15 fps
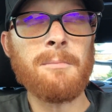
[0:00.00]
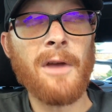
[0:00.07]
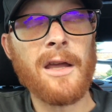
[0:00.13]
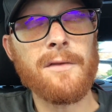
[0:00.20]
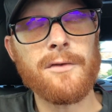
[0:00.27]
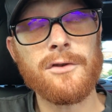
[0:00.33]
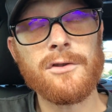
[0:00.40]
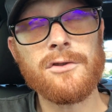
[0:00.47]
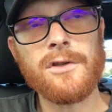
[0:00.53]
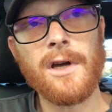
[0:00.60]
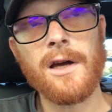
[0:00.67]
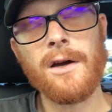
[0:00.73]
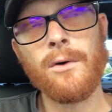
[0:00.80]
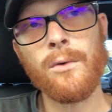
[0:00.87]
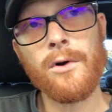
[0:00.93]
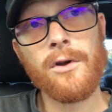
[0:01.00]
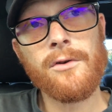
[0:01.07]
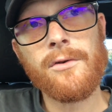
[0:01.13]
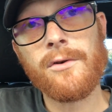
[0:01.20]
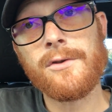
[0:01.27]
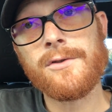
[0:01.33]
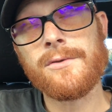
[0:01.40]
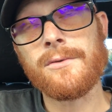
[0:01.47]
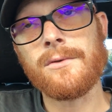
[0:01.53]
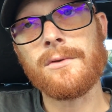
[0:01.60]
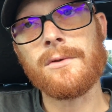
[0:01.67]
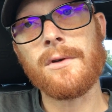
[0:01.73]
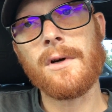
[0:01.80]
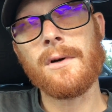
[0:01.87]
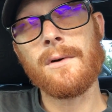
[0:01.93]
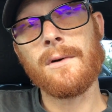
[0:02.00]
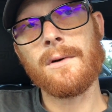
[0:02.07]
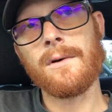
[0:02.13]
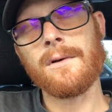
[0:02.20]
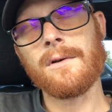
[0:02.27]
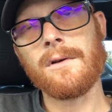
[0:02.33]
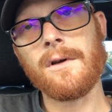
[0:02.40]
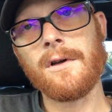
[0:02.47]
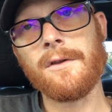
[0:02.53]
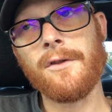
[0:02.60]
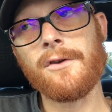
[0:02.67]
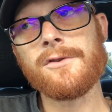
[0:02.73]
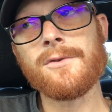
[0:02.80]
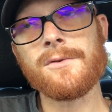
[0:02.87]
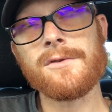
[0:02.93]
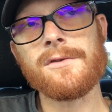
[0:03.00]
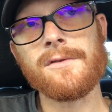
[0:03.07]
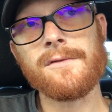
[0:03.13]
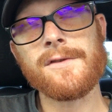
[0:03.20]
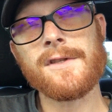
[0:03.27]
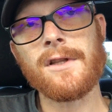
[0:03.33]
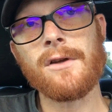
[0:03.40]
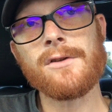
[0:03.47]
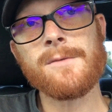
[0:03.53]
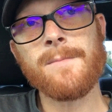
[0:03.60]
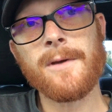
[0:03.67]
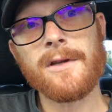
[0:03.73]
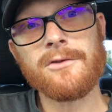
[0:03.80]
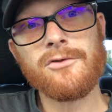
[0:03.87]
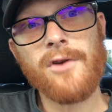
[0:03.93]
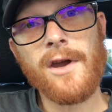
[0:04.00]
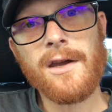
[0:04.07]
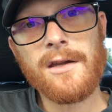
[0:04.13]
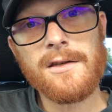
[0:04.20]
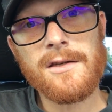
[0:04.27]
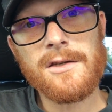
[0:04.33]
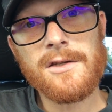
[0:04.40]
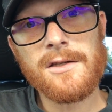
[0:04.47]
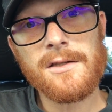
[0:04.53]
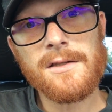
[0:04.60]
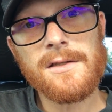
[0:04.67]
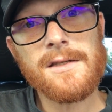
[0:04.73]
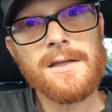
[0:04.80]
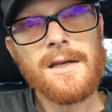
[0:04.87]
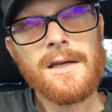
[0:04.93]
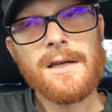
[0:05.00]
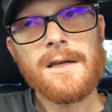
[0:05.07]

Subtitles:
even autocross or those sorts of slow speed track conditions,